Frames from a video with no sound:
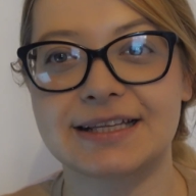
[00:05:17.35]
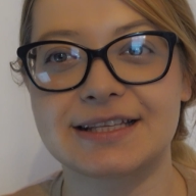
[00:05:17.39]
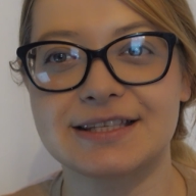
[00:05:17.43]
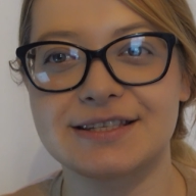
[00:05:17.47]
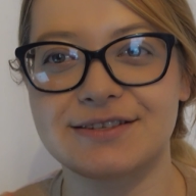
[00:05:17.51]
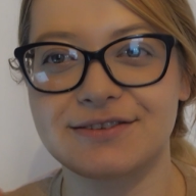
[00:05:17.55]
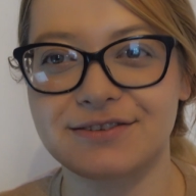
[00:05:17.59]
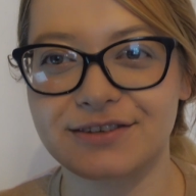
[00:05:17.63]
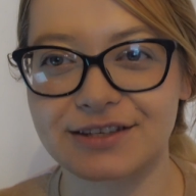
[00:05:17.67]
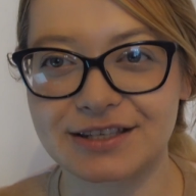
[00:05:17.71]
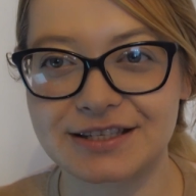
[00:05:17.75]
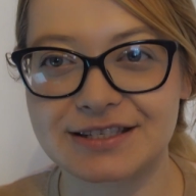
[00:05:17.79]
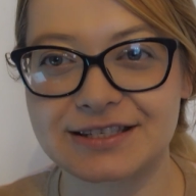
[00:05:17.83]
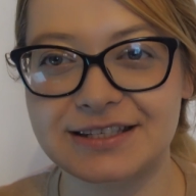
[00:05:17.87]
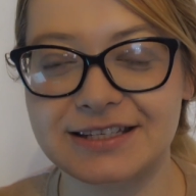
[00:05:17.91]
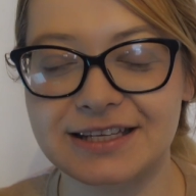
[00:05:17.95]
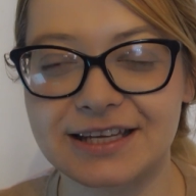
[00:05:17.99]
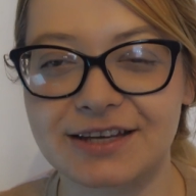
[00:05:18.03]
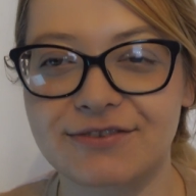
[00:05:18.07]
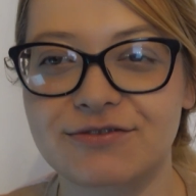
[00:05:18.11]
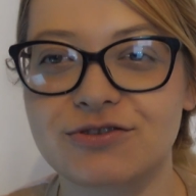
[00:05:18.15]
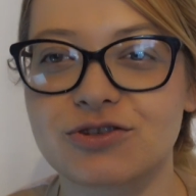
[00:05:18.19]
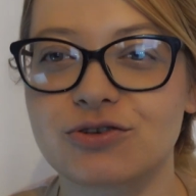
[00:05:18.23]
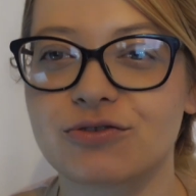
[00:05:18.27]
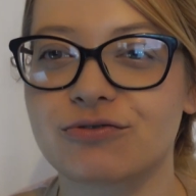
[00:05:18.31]
It
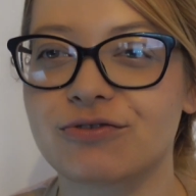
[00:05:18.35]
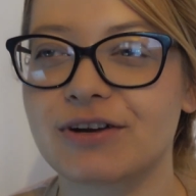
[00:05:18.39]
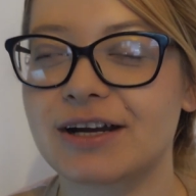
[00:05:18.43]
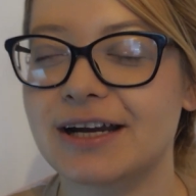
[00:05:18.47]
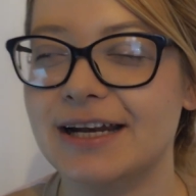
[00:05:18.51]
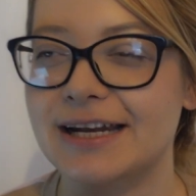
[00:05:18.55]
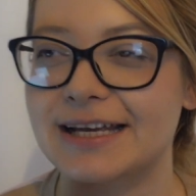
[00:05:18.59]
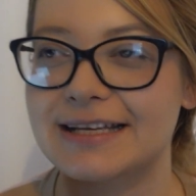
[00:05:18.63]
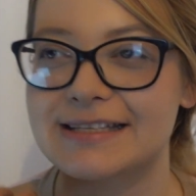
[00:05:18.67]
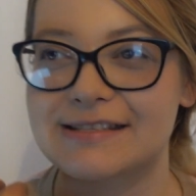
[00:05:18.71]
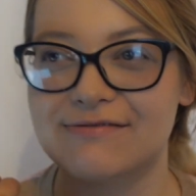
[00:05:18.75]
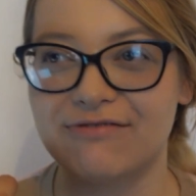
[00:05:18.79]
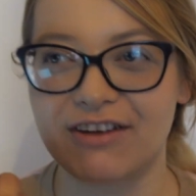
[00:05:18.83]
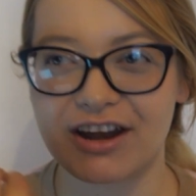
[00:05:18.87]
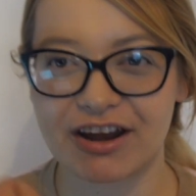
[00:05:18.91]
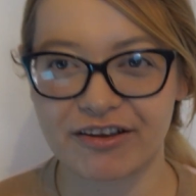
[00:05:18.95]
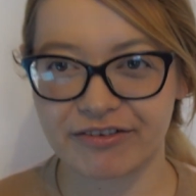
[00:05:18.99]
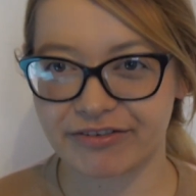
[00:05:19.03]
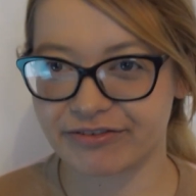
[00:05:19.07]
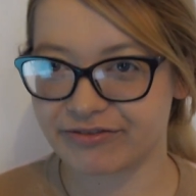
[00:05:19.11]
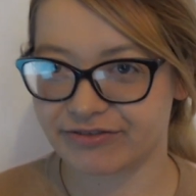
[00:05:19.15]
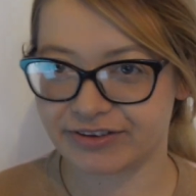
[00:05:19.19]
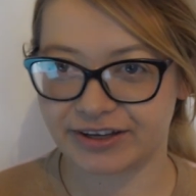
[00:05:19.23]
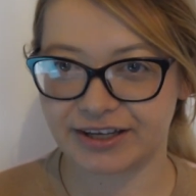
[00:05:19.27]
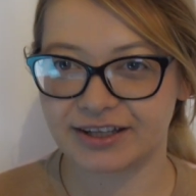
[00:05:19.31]
gives you it's very
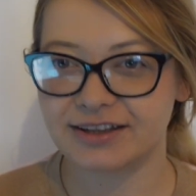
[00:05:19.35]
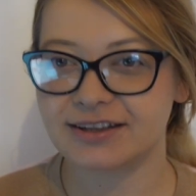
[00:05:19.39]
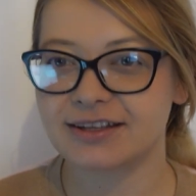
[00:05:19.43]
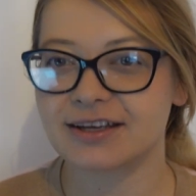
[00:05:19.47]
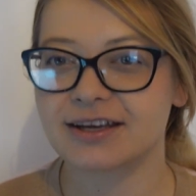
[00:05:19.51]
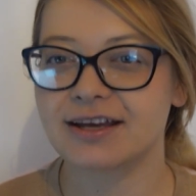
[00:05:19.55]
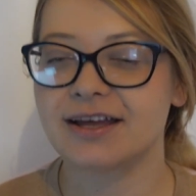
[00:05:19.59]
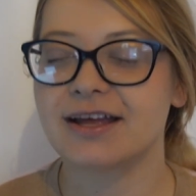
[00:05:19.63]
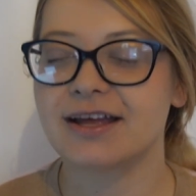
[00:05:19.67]
thin,